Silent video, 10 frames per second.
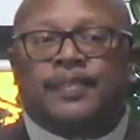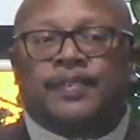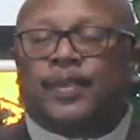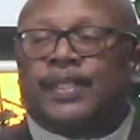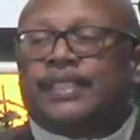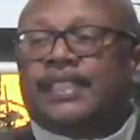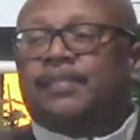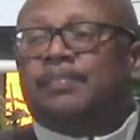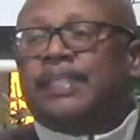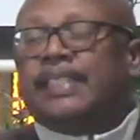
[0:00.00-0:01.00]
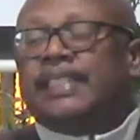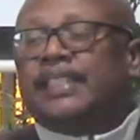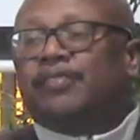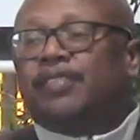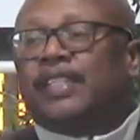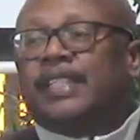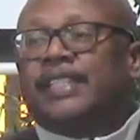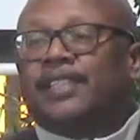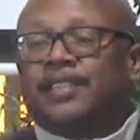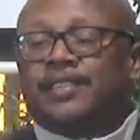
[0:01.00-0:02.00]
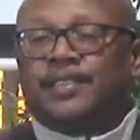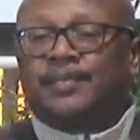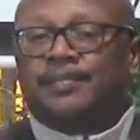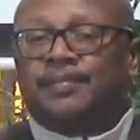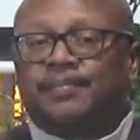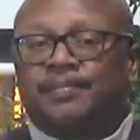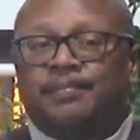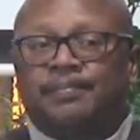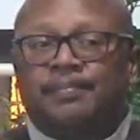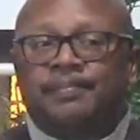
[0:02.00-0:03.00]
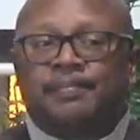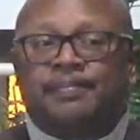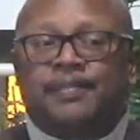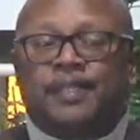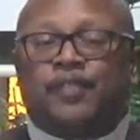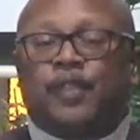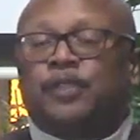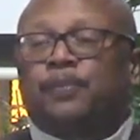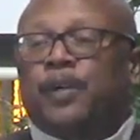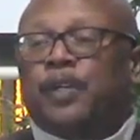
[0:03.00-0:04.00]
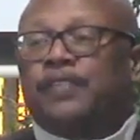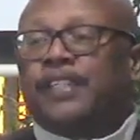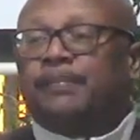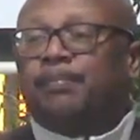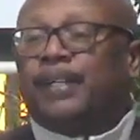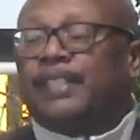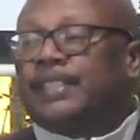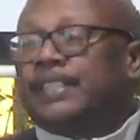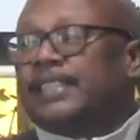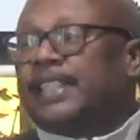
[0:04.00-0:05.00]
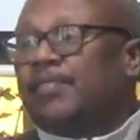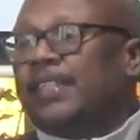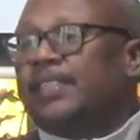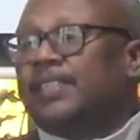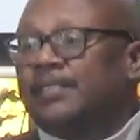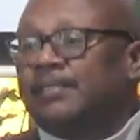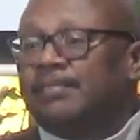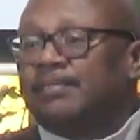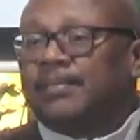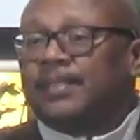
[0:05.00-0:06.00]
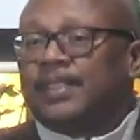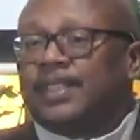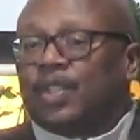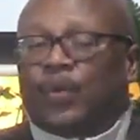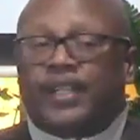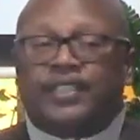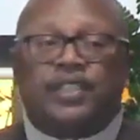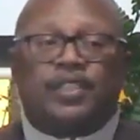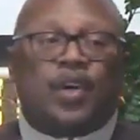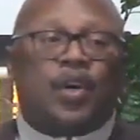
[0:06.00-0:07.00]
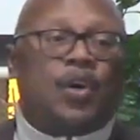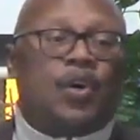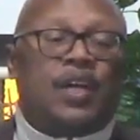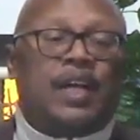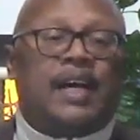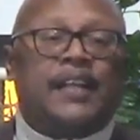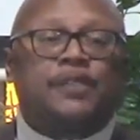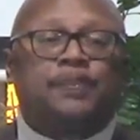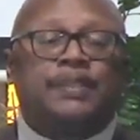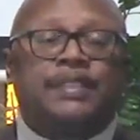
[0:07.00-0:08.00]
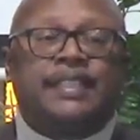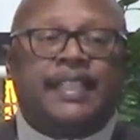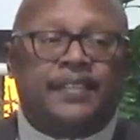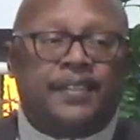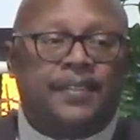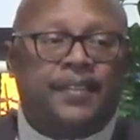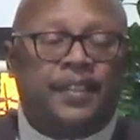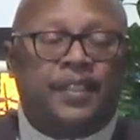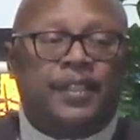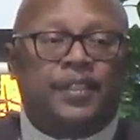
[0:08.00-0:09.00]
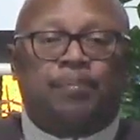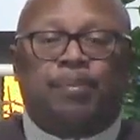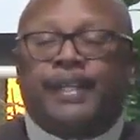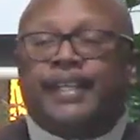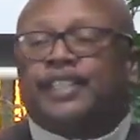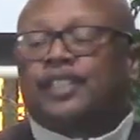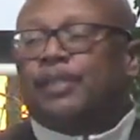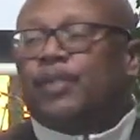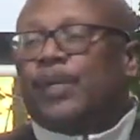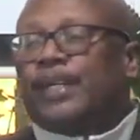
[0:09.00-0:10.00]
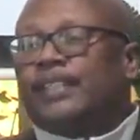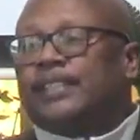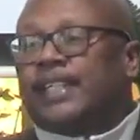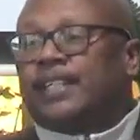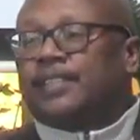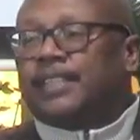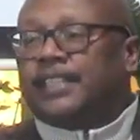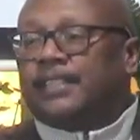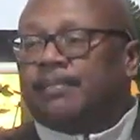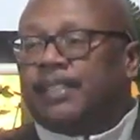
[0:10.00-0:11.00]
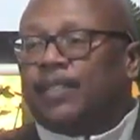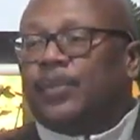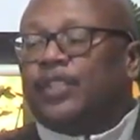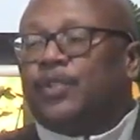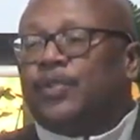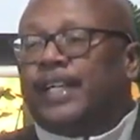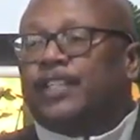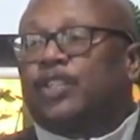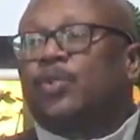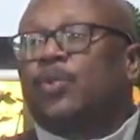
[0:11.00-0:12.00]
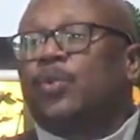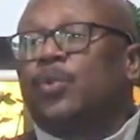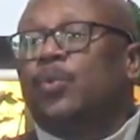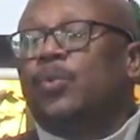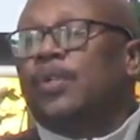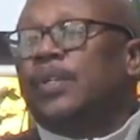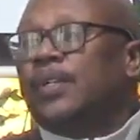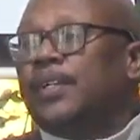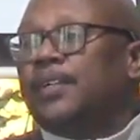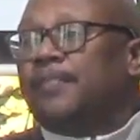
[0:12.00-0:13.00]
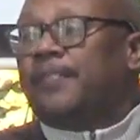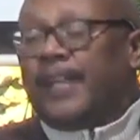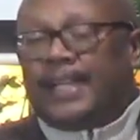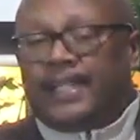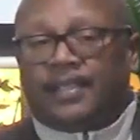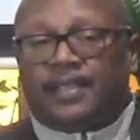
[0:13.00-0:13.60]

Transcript: Grace has many different layers. The first part of it, it brings us salvation. Grace is all God has put together to bring us to be reconciled to him. And we do that through faith.